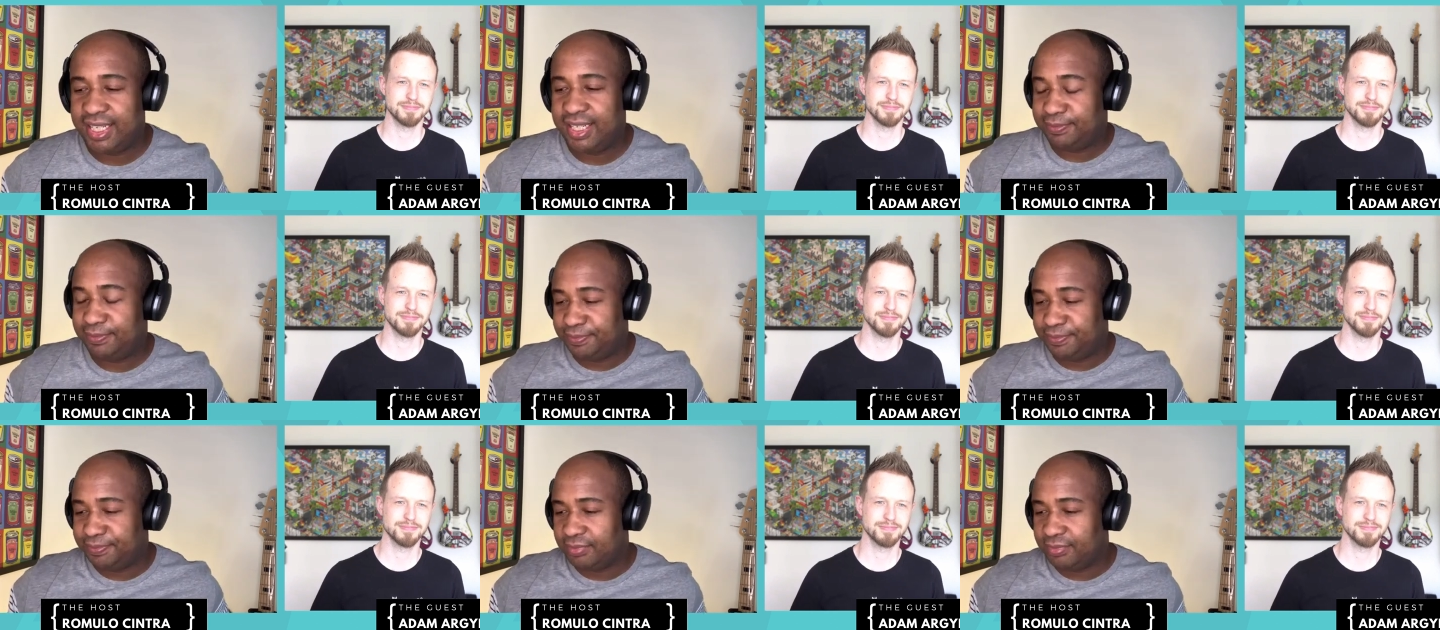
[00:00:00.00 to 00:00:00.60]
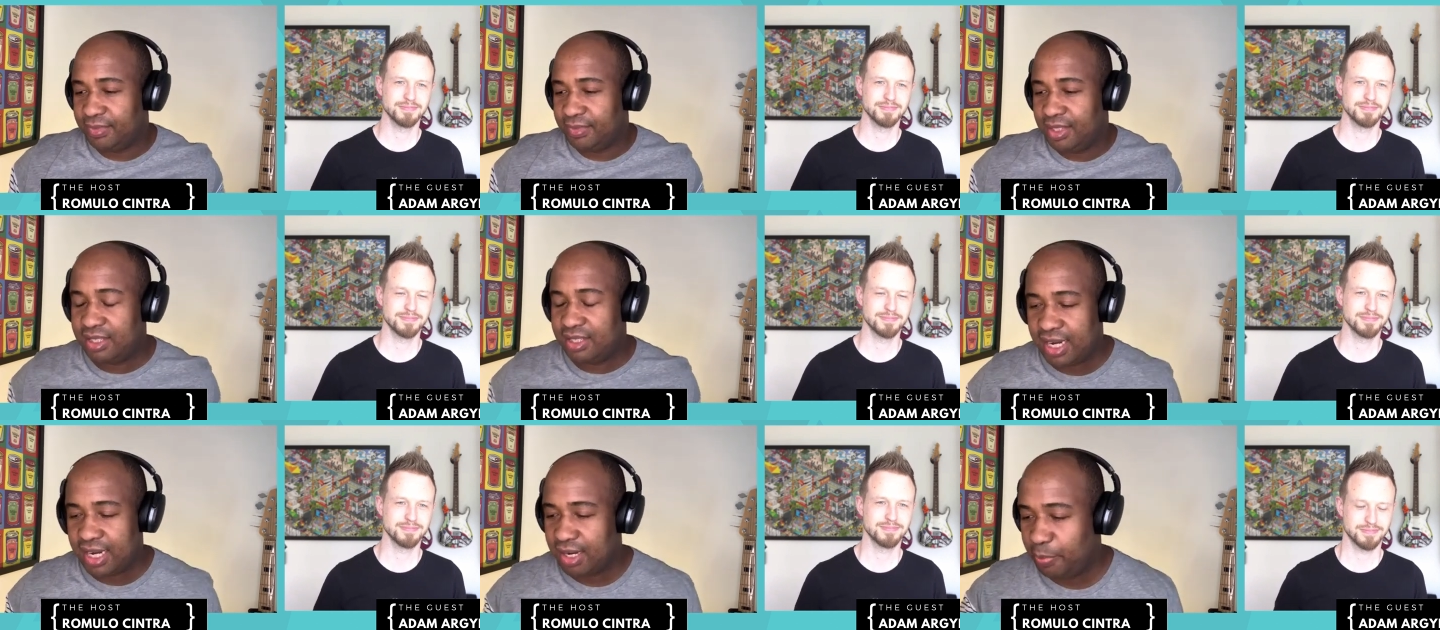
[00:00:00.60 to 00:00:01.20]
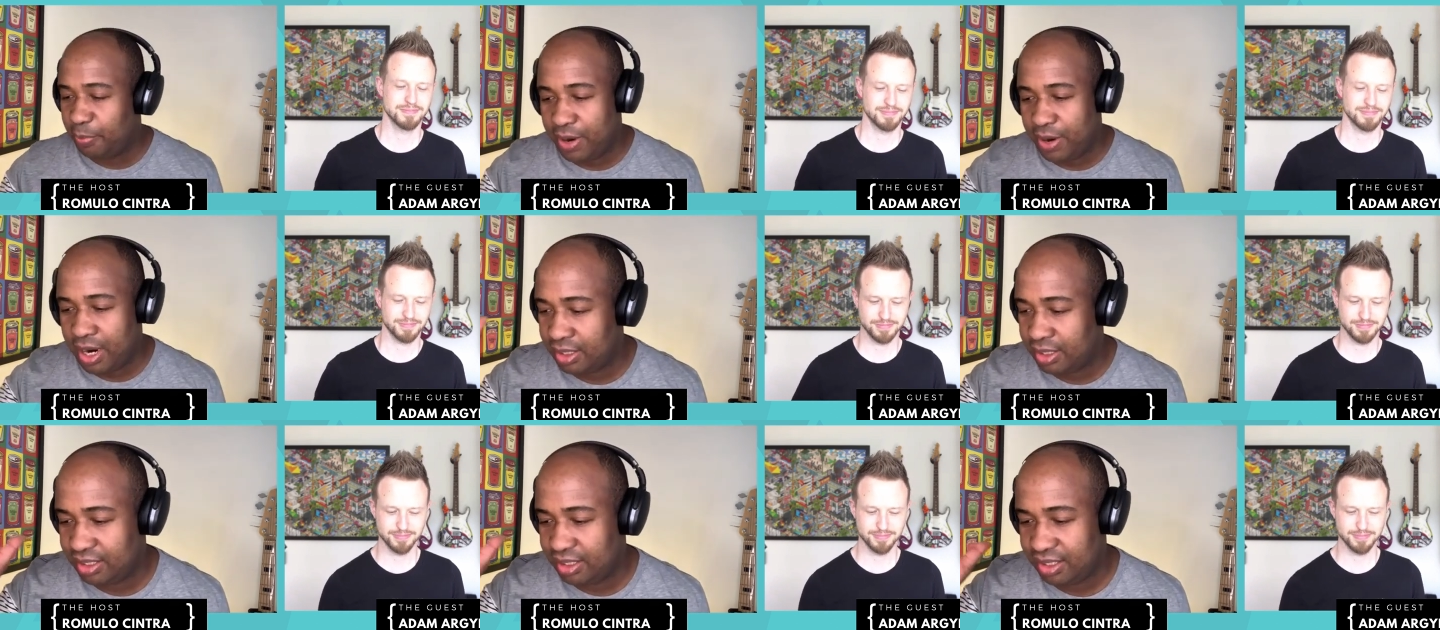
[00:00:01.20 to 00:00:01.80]
Speaker 1: um, the second
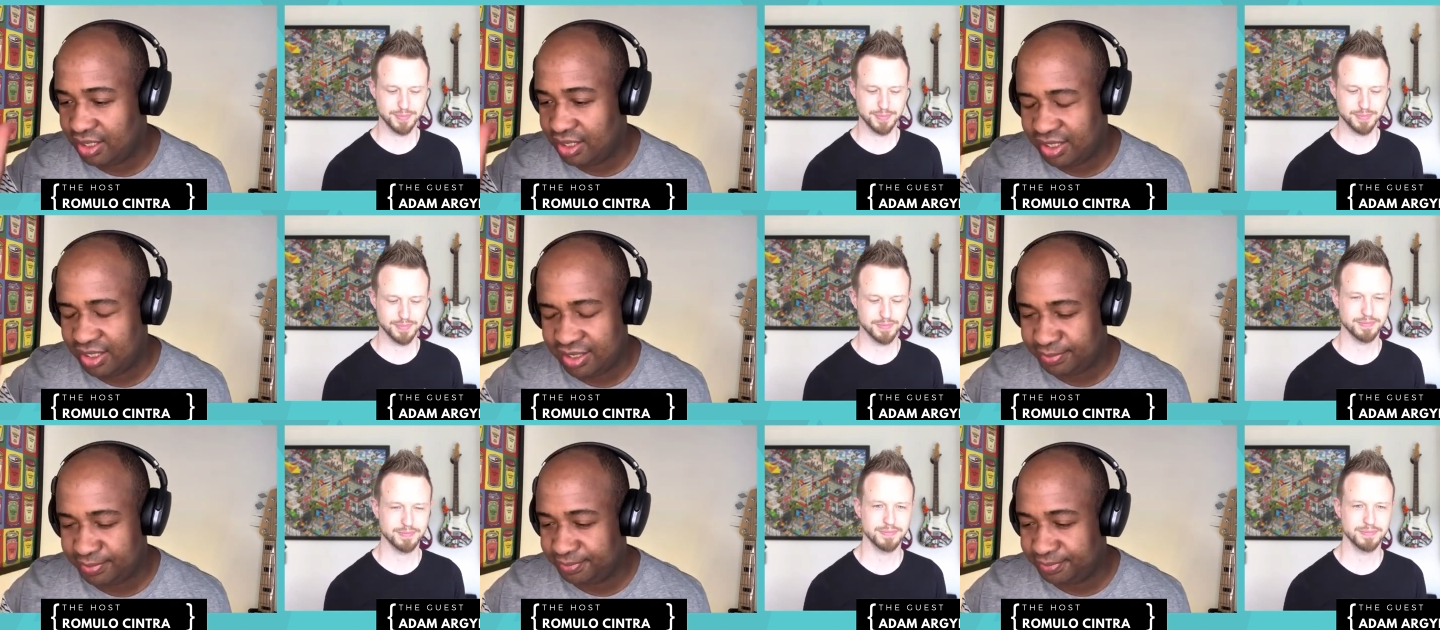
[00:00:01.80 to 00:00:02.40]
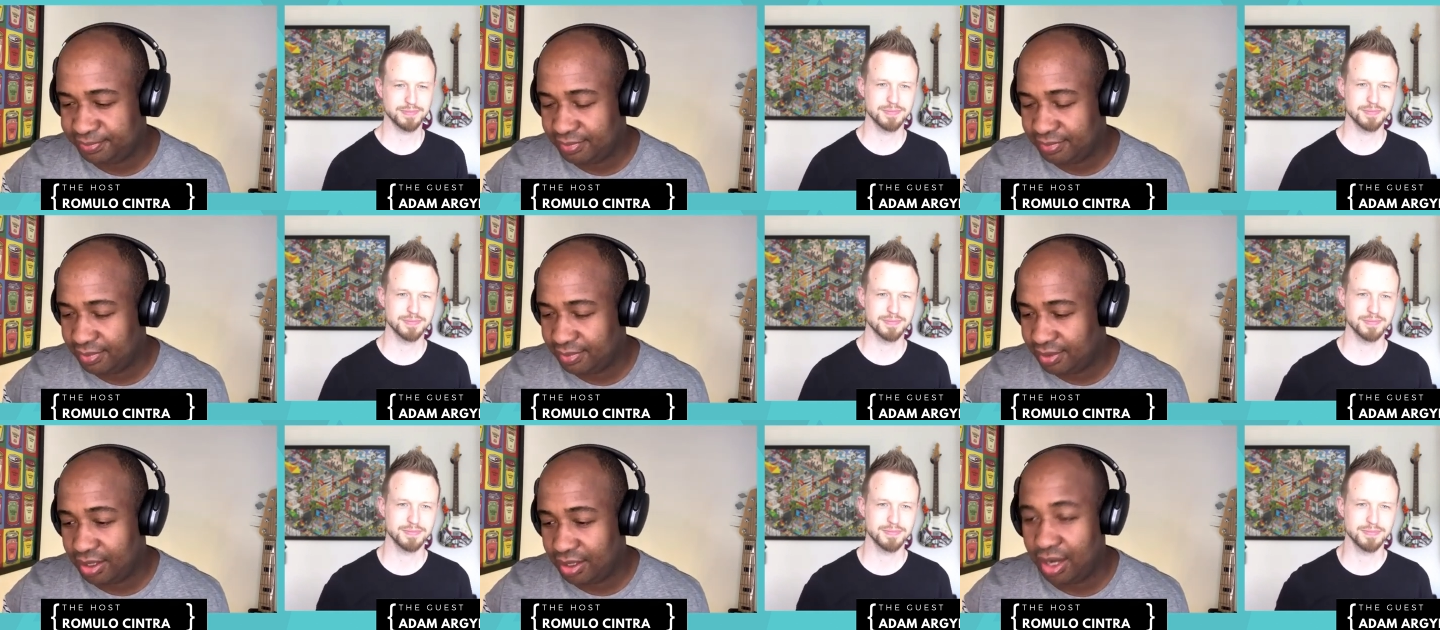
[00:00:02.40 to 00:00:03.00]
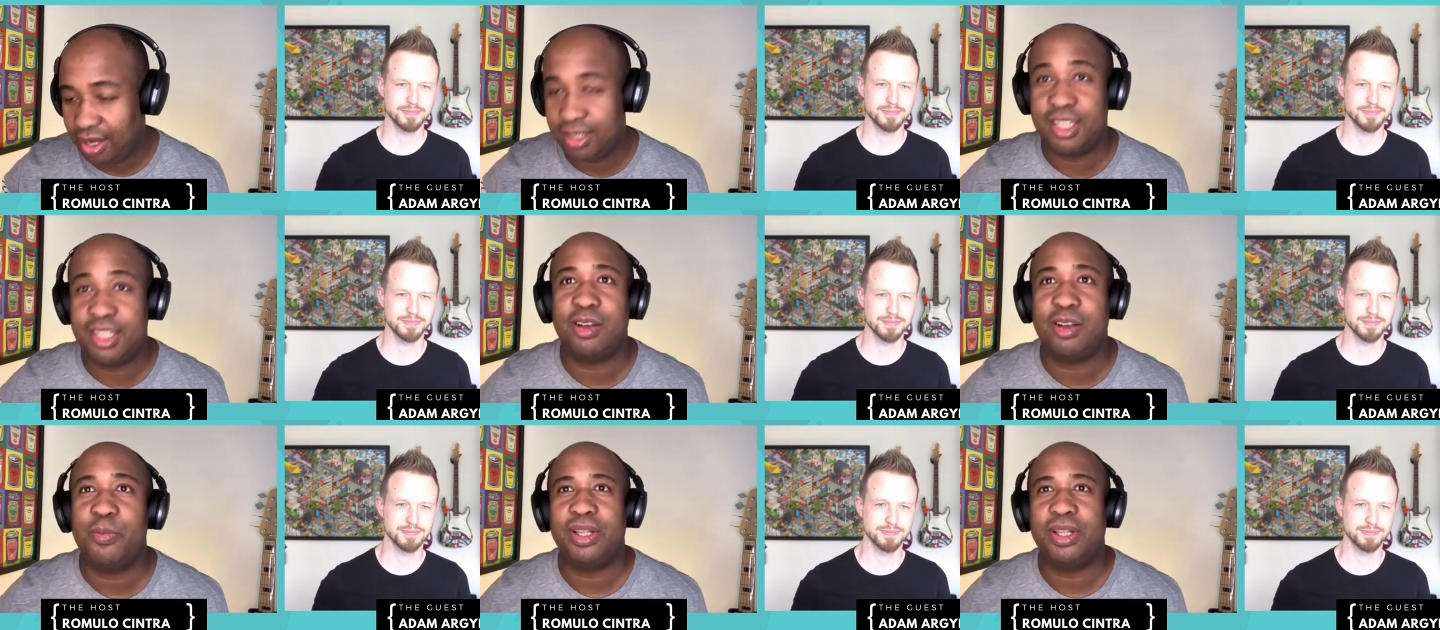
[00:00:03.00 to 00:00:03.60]
part, um, I just
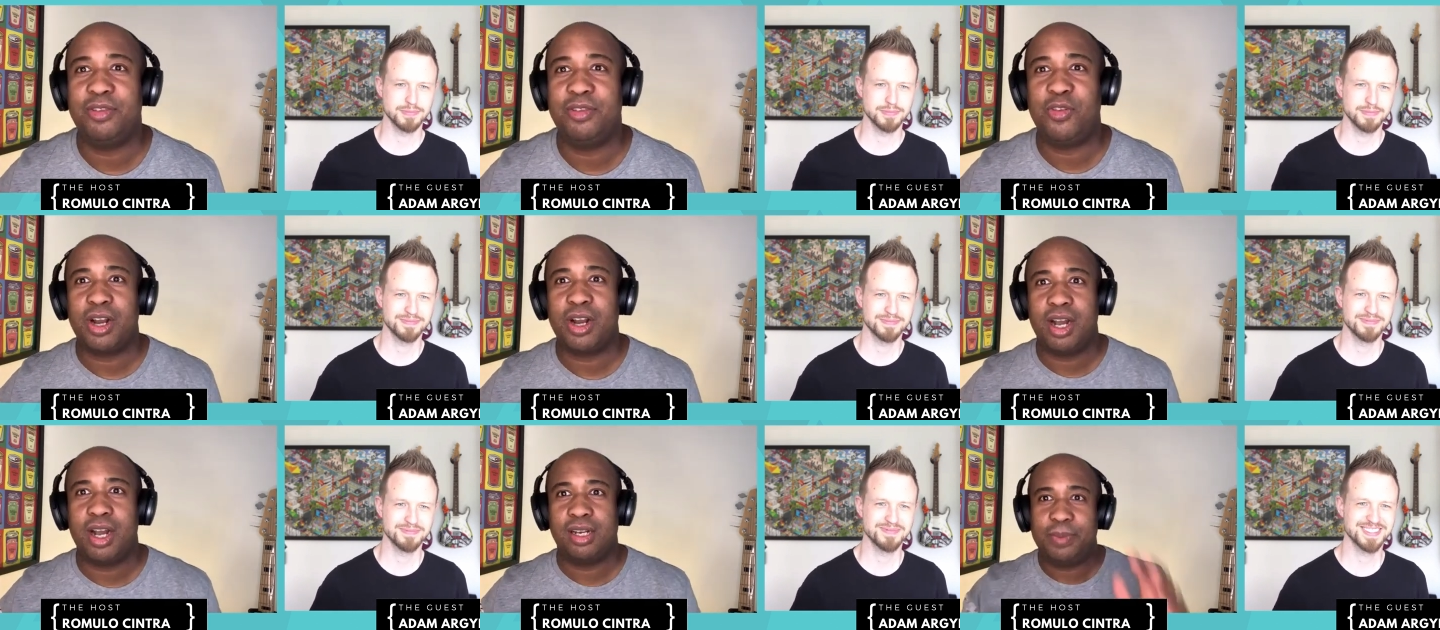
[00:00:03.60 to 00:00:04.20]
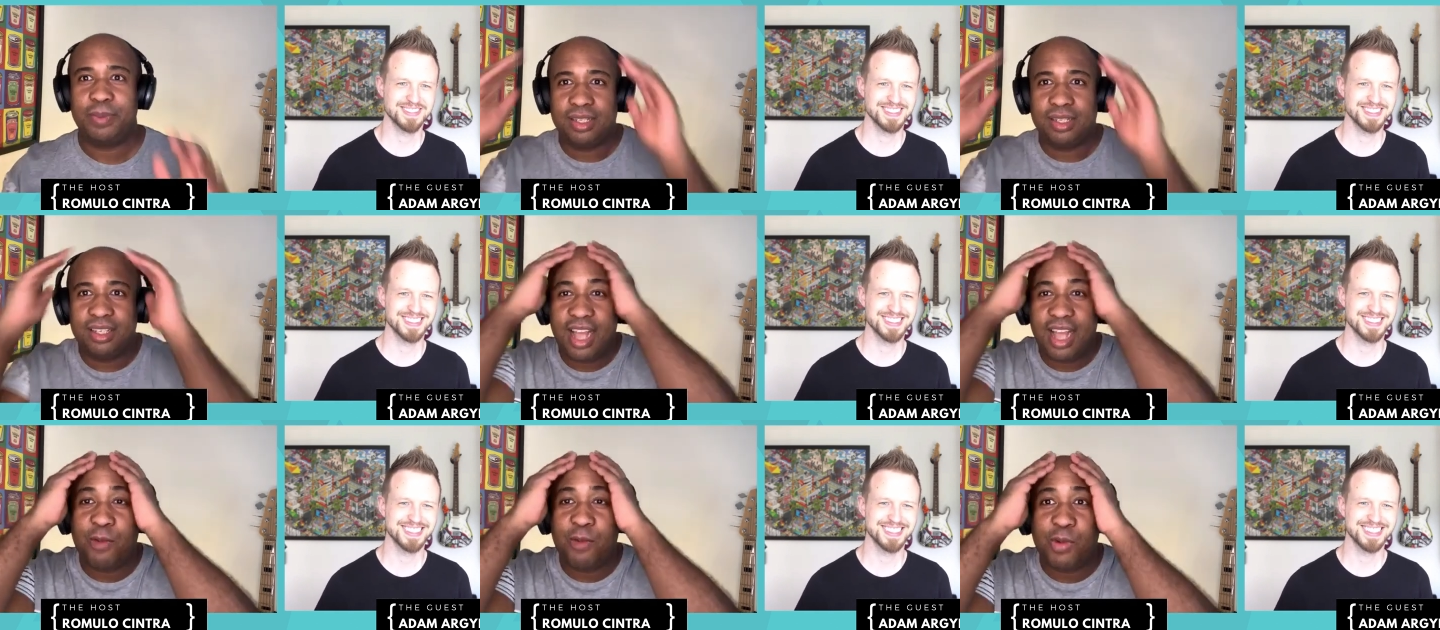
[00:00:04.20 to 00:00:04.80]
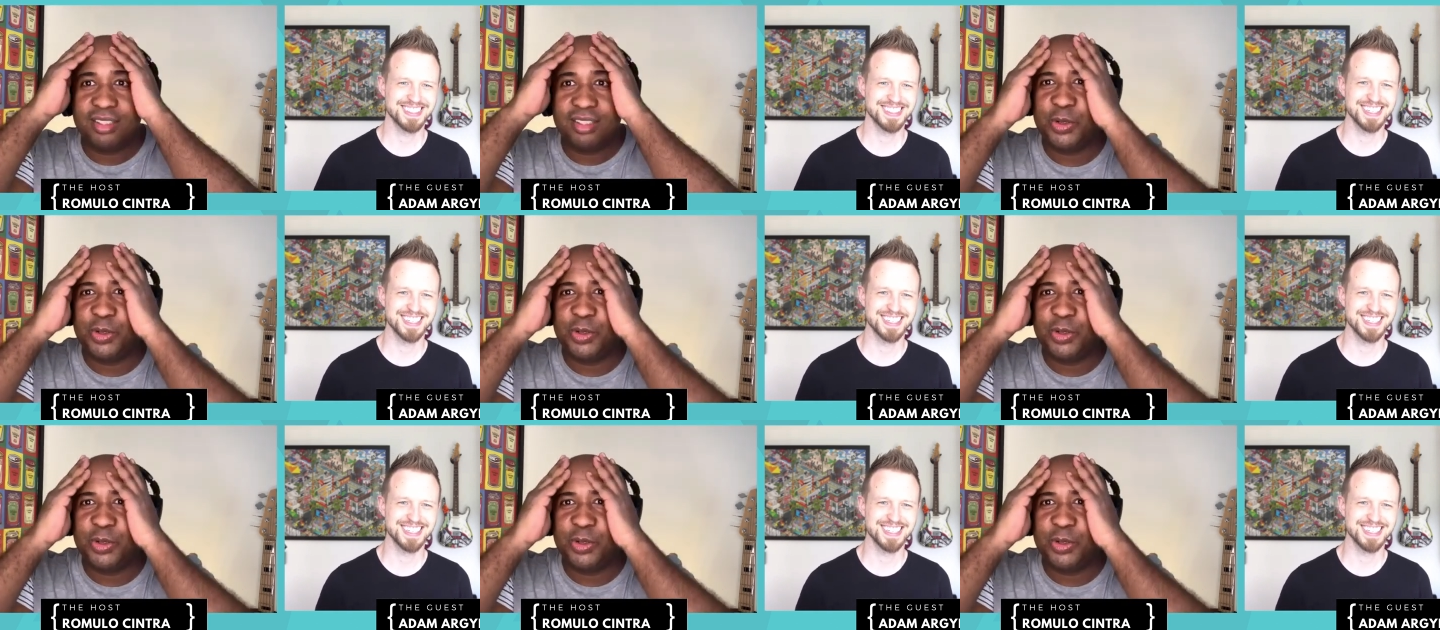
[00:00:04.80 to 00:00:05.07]
completely forgot about. I was